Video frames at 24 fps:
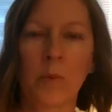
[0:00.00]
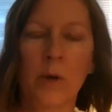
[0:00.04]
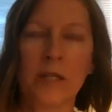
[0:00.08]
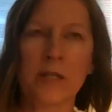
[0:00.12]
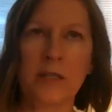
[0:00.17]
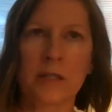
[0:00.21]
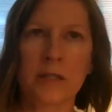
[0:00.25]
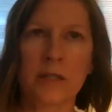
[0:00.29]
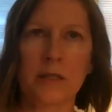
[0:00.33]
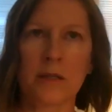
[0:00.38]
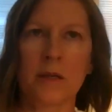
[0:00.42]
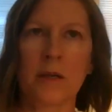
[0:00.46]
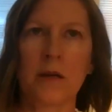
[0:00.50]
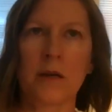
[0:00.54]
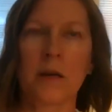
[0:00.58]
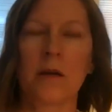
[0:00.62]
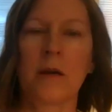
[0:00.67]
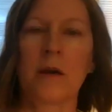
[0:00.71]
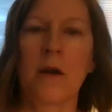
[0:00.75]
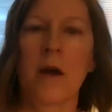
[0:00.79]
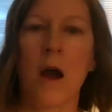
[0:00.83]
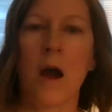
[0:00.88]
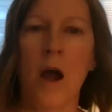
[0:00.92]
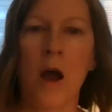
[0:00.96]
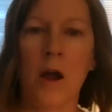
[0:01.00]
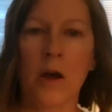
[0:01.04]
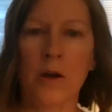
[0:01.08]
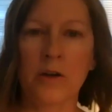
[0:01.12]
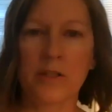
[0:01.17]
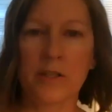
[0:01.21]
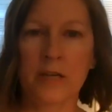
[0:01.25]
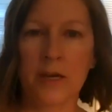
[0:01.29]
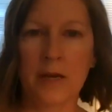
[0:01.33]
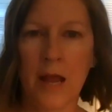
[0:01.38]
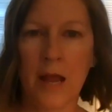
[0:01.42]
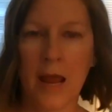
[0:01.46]
What's
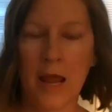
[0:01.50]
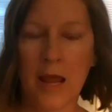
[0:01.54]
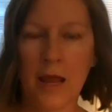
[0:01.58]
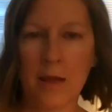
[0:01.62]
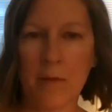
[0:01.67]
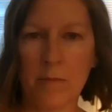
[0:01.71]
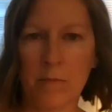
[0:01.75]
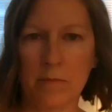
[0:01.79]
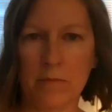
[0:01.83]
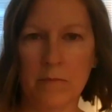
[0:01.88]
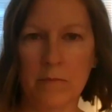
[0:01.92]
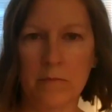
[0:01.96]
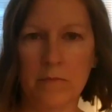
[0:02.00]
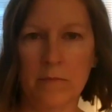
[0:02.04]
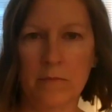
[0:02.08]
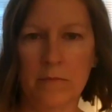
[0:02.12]
hard to name?